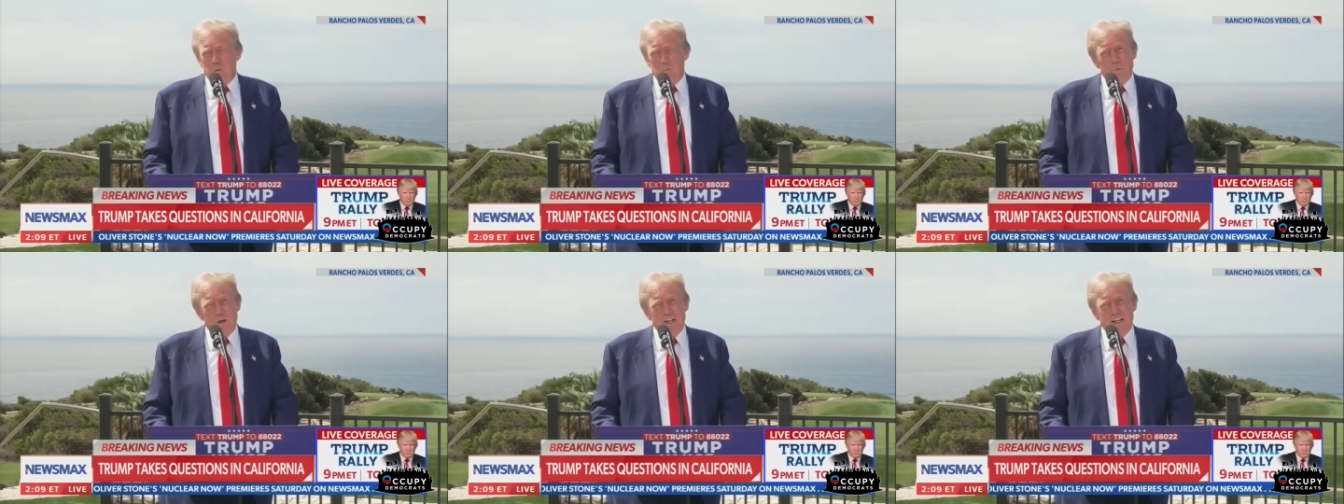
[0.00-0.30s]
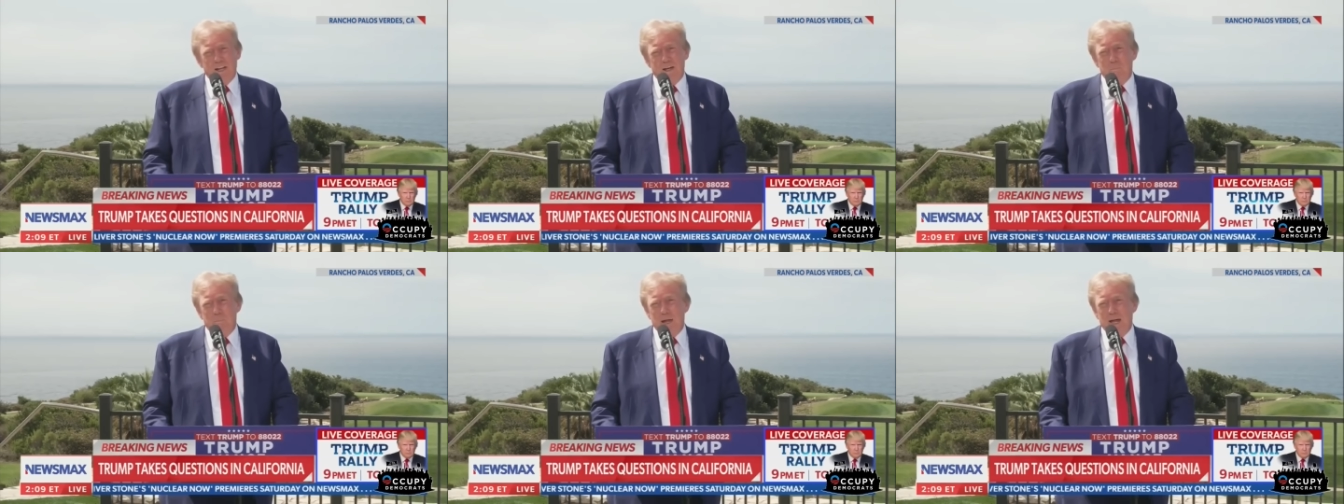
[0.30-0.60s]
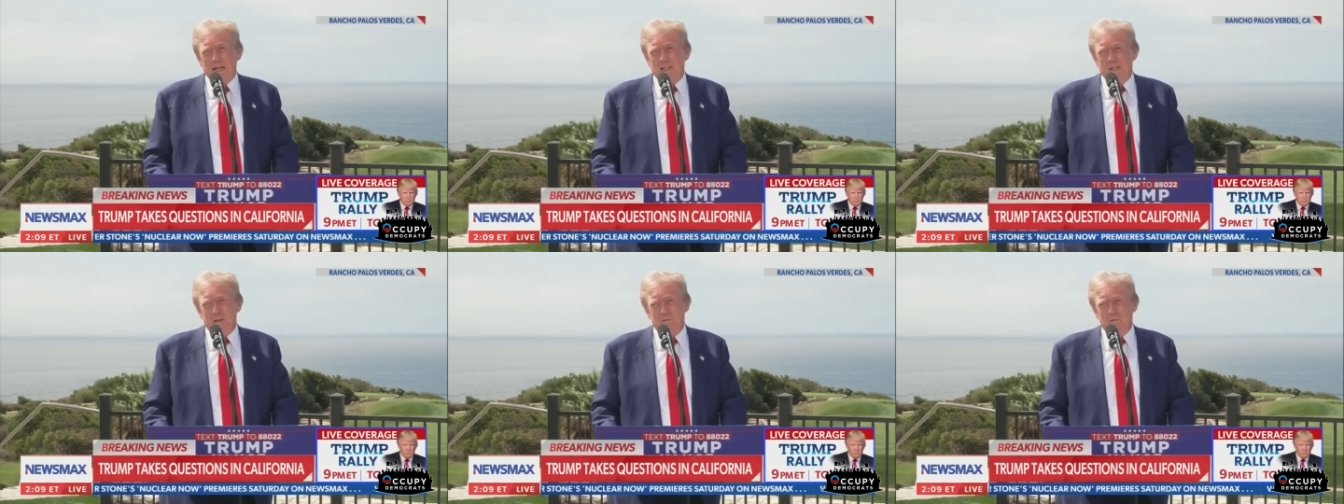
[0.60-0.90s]
We're bringing them
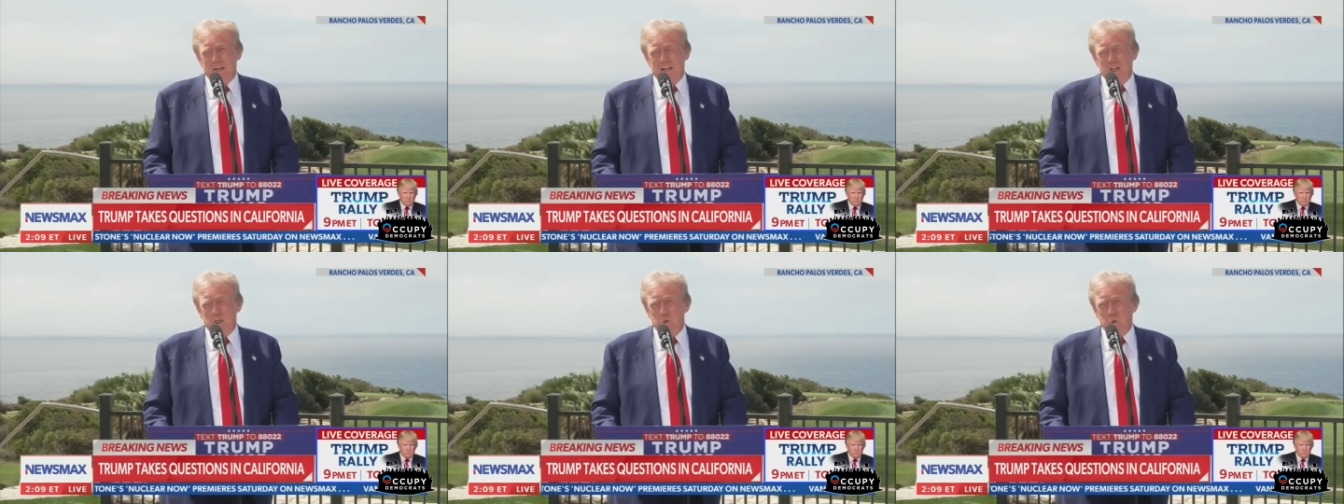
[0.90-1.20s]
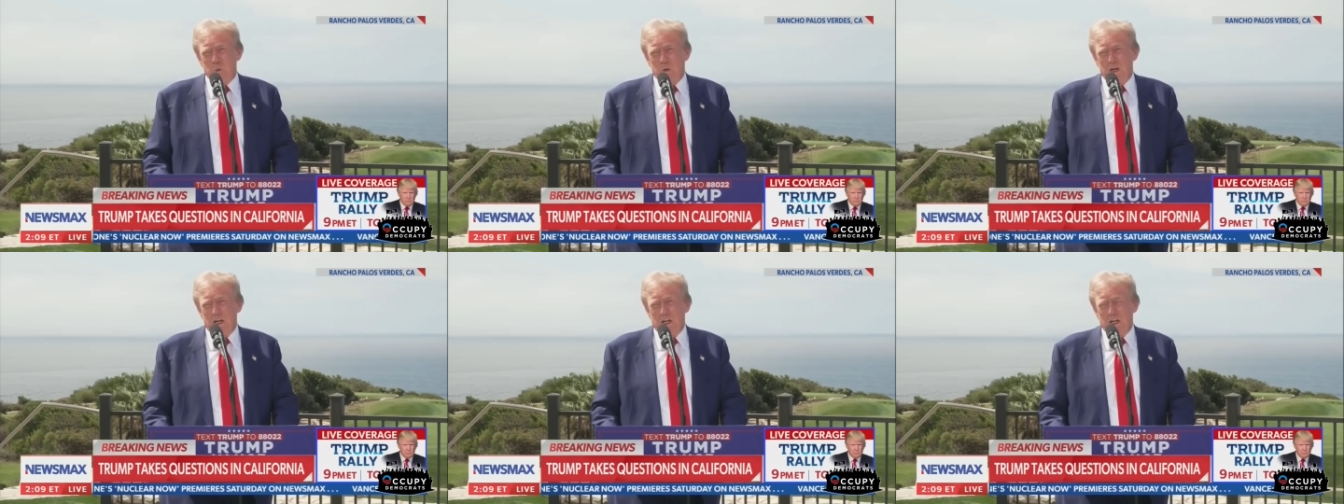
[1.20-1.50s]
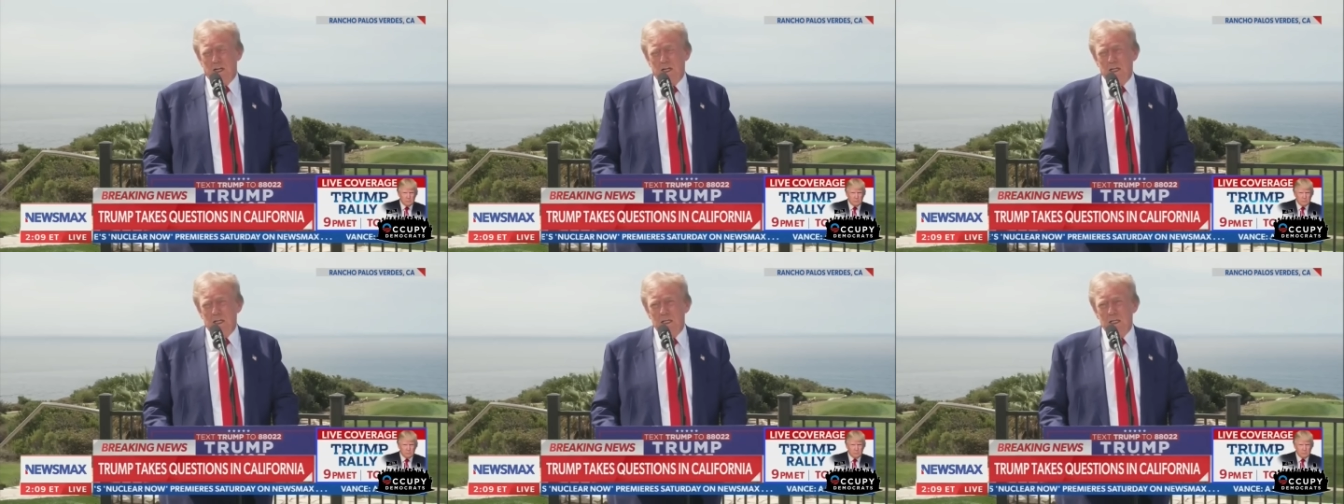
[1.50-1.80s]
back to
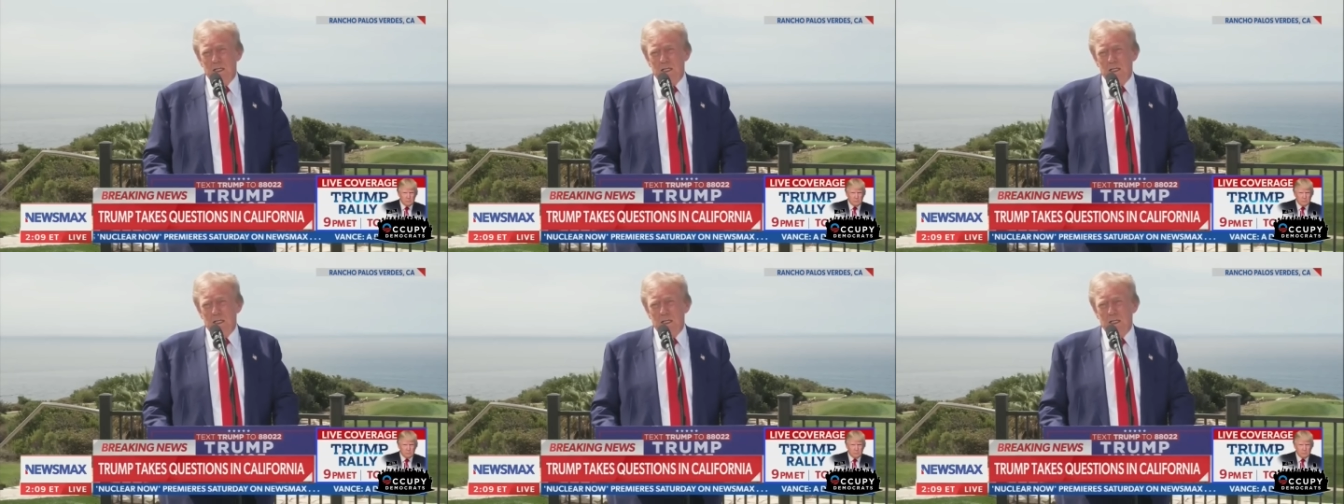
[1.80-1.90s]
Venezuela.